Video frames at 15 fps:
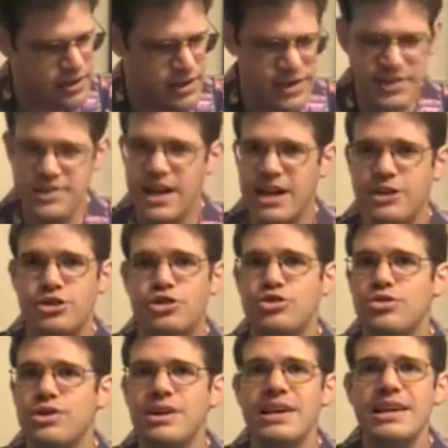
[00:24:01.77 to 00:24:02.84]
it's not
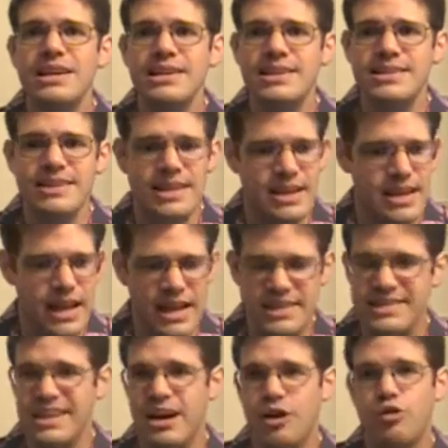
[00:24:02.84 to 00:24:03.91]
trees,
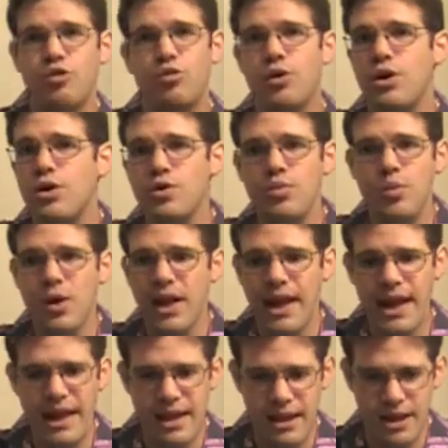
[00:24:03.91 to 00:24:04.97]
it's not a
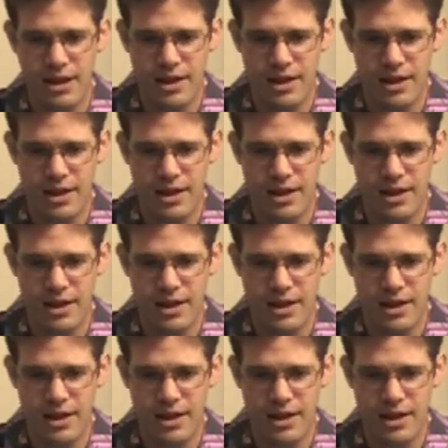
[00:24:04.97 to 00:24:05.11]
roadway,